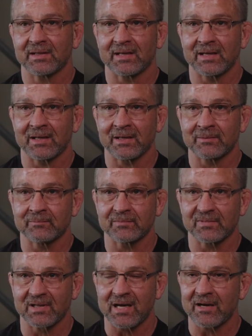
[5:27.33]
a
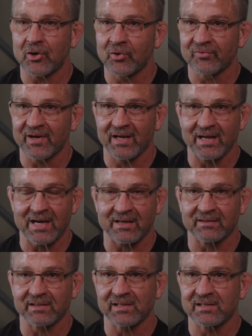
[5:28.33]
lot of overhead
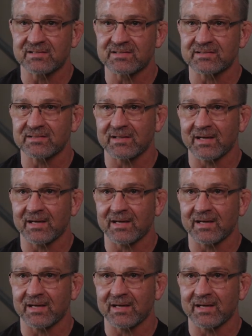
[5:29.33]
athletes.